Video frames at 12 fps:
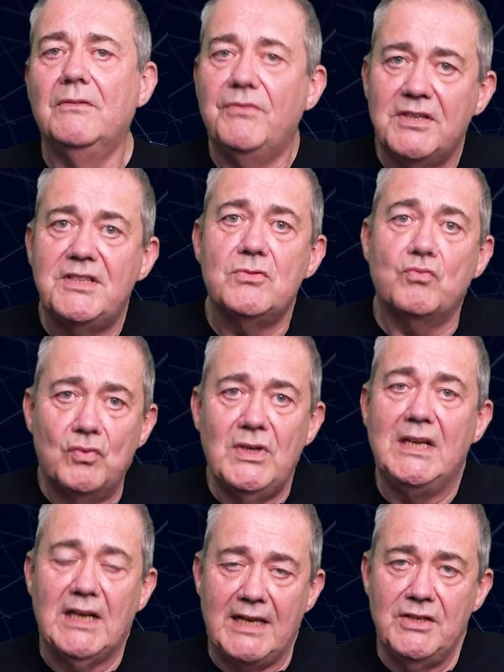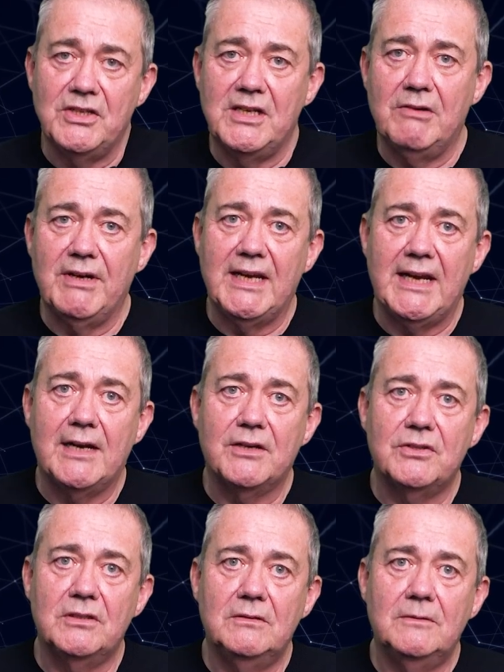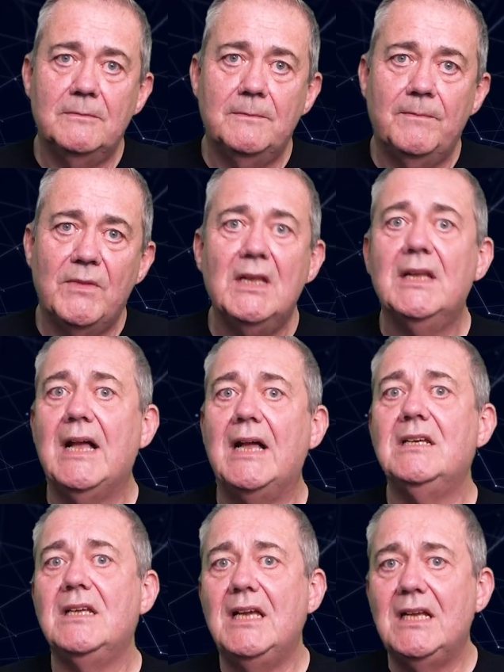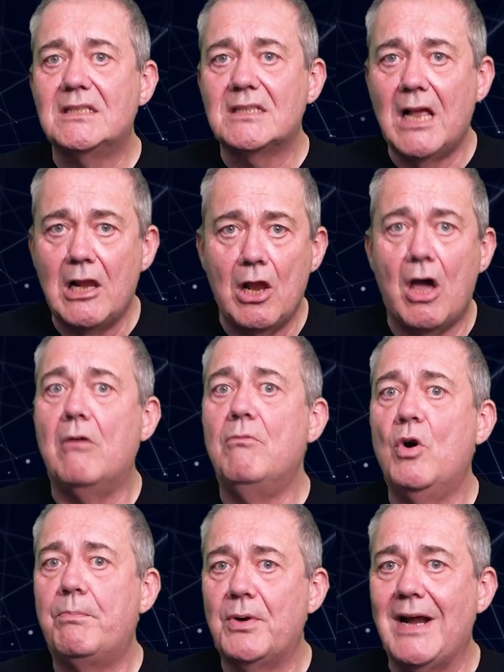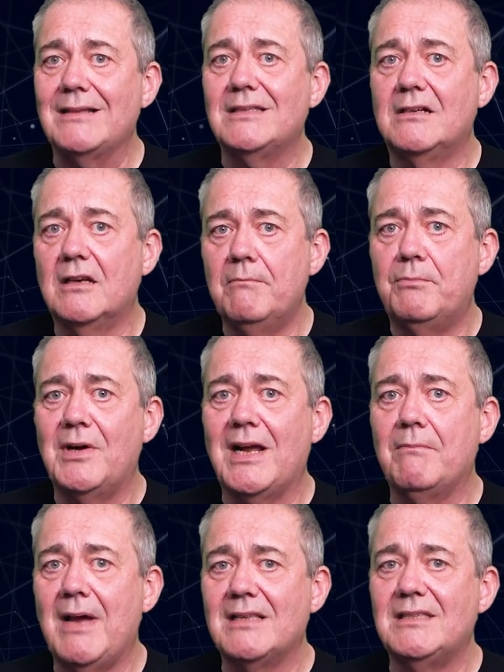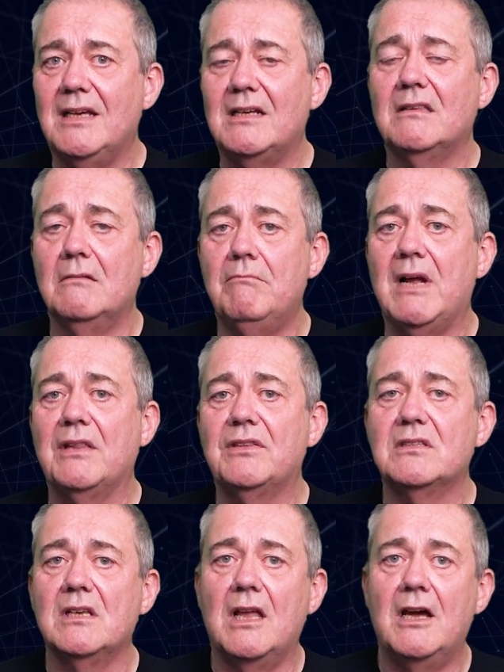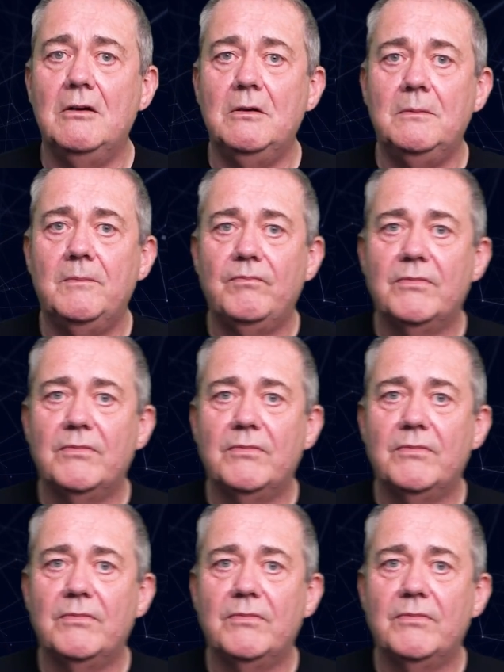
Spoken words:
This is real engineering in action, and it's a lot more practical and pragmatic than maths alone.